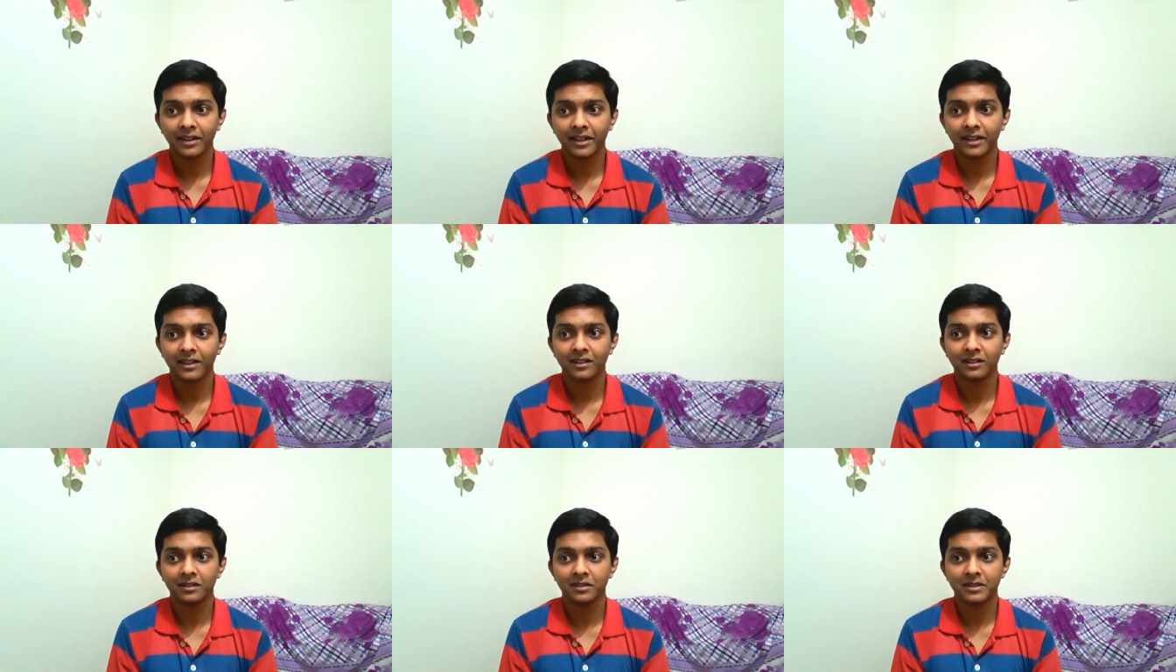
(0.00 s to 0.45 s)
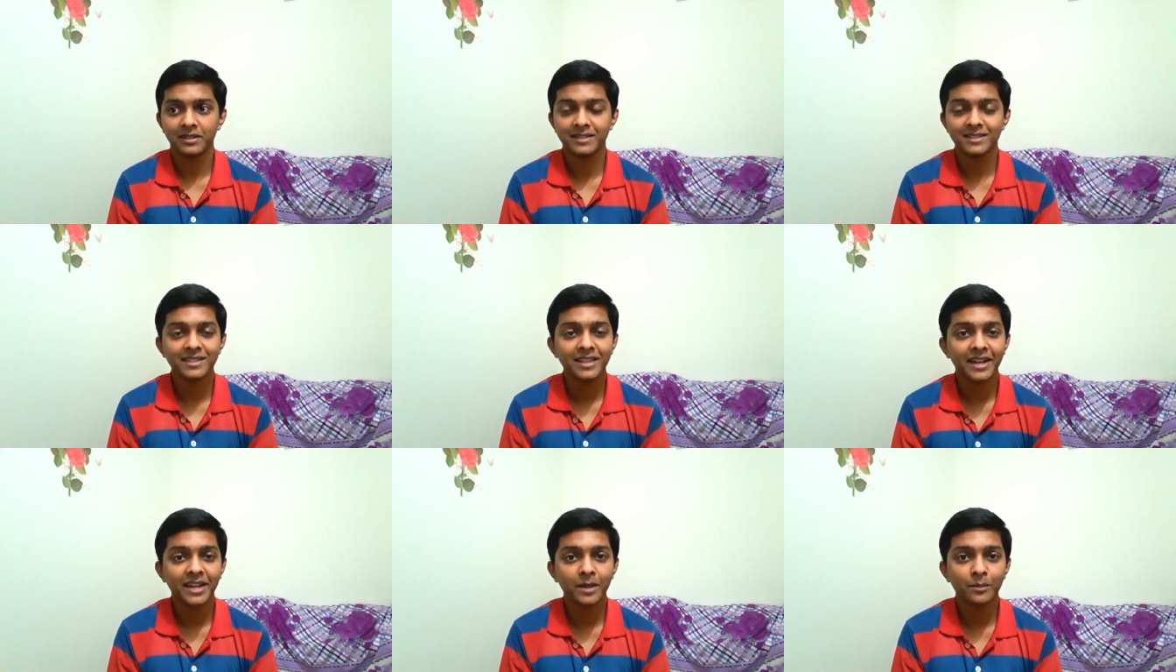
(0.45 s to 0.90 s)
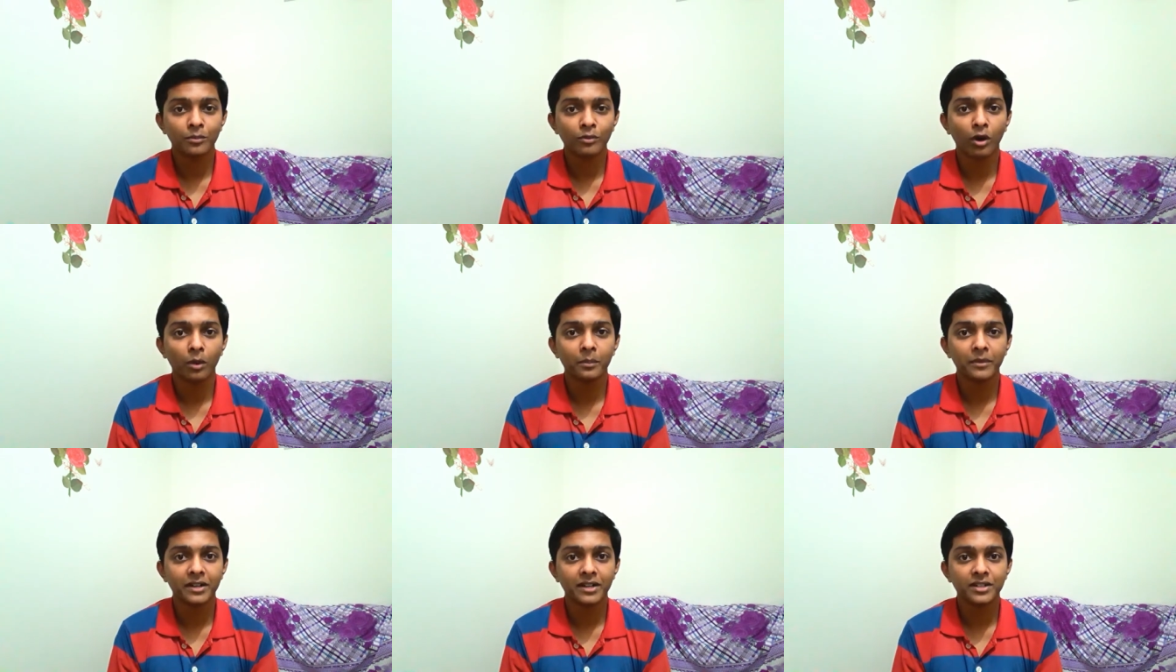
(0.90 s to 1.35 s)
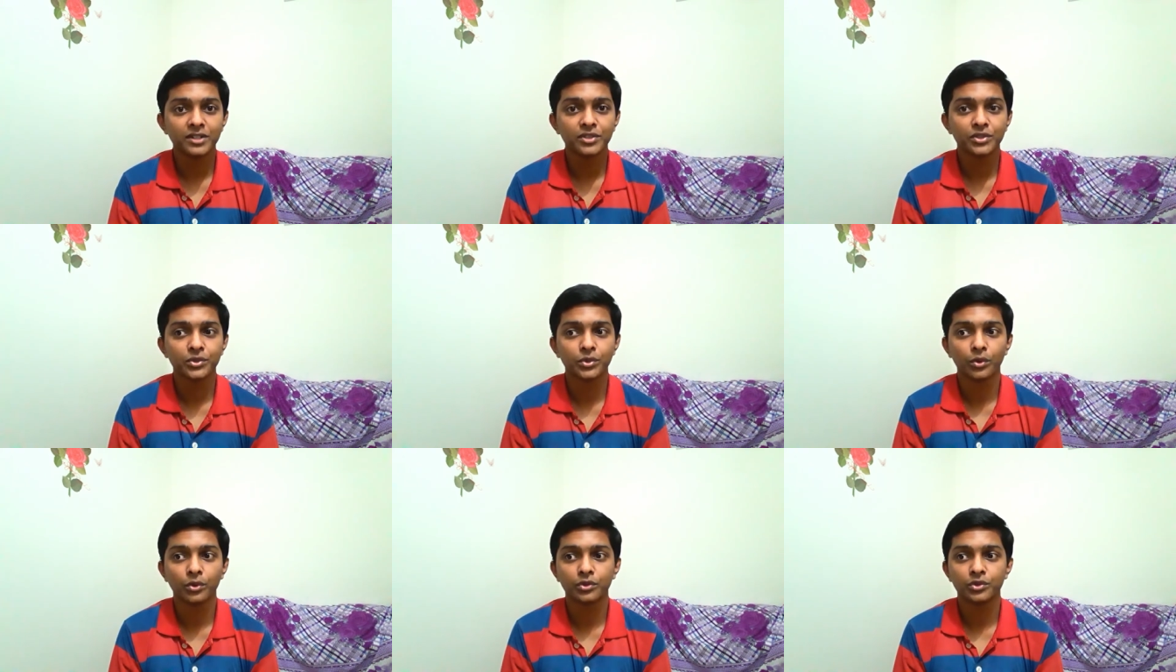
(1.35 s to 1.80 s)
Like, is there any prominent
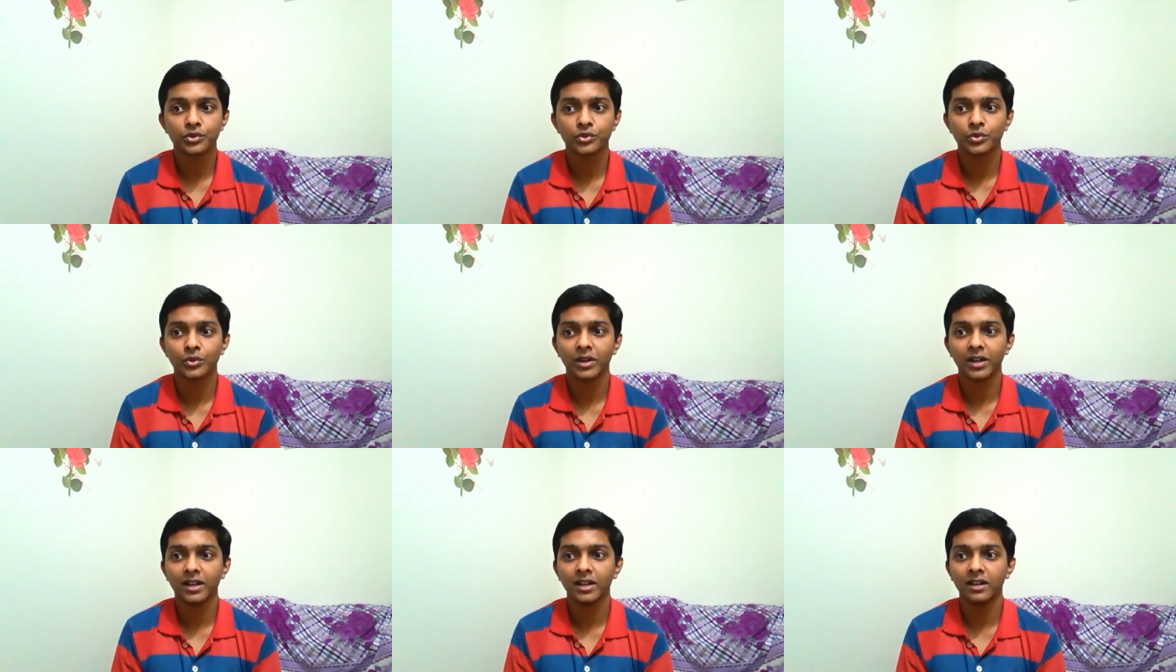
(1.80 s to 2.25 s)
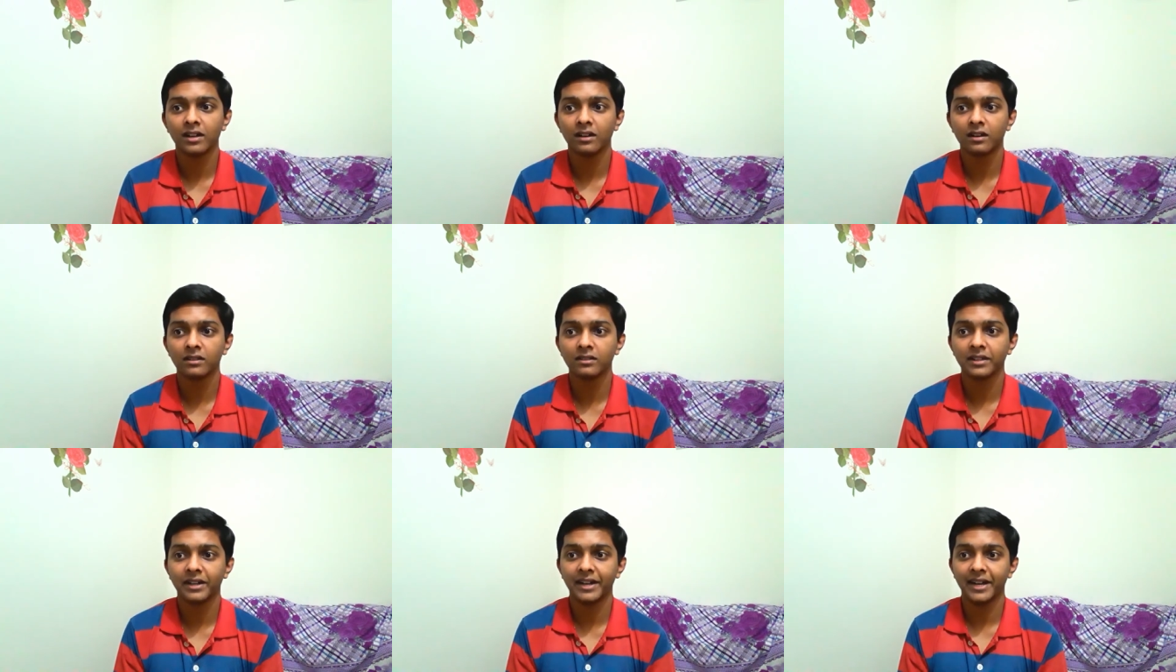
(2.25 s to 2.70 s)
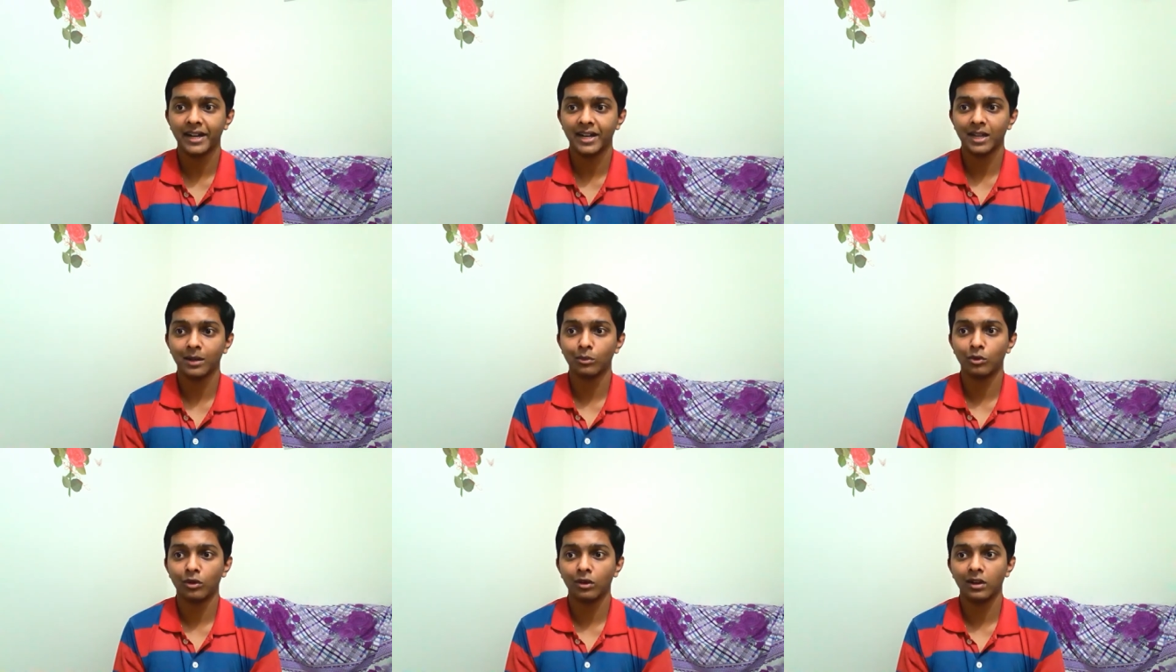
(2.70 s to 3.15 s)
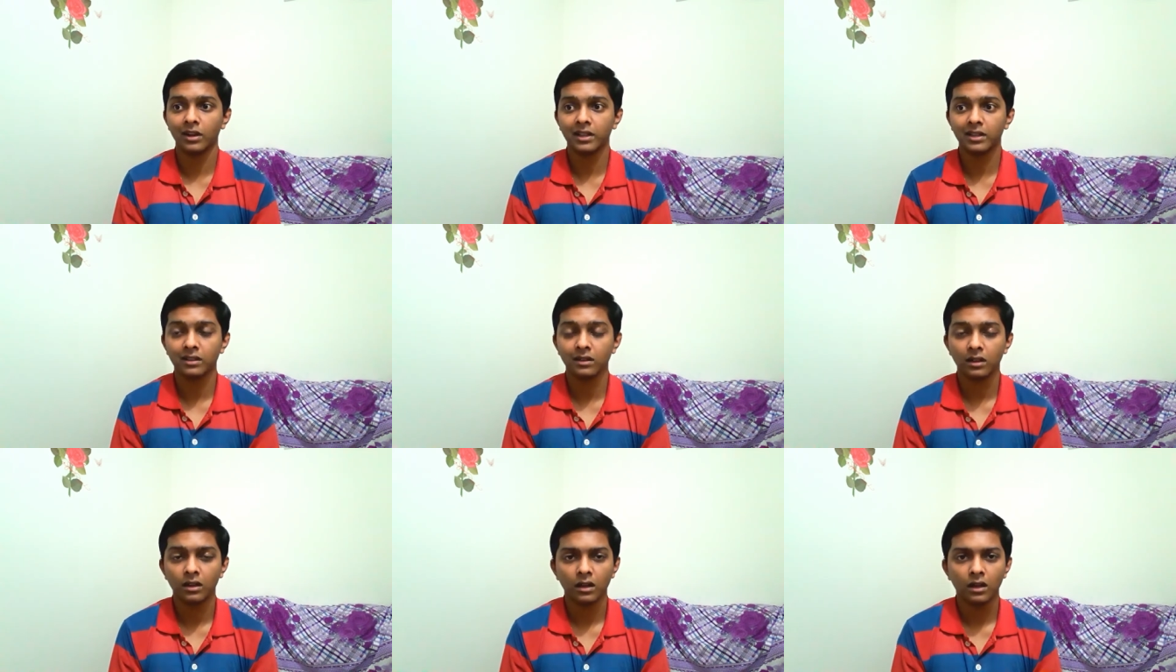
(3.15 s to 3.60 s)
source to really learn the data
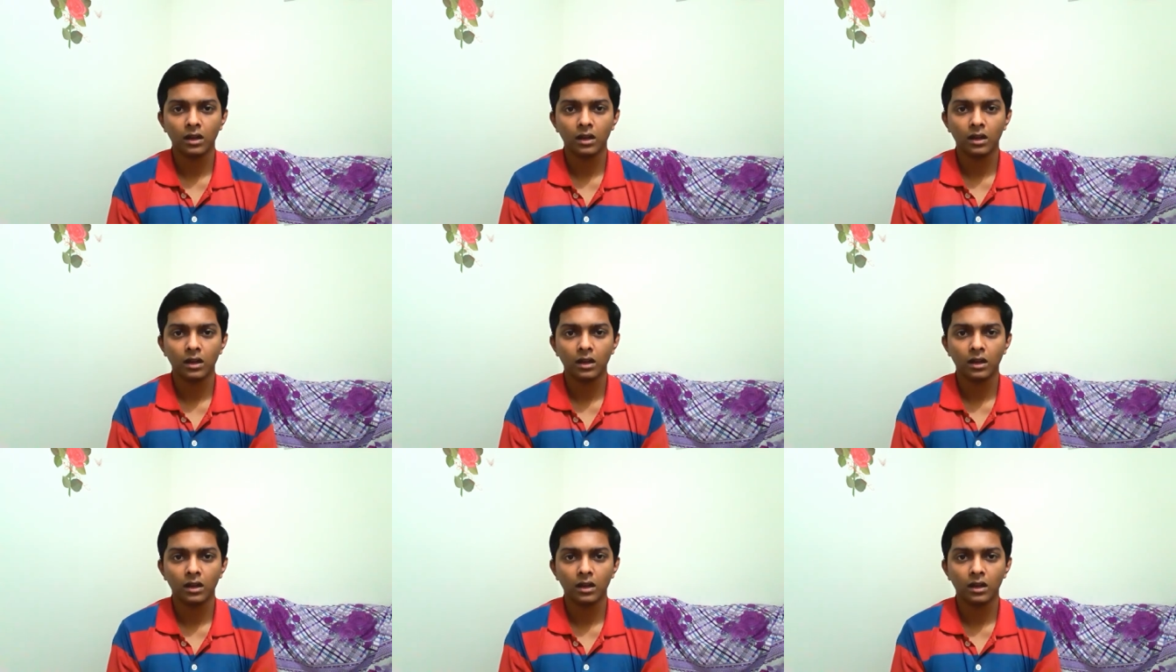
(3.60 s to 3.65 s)
modeling?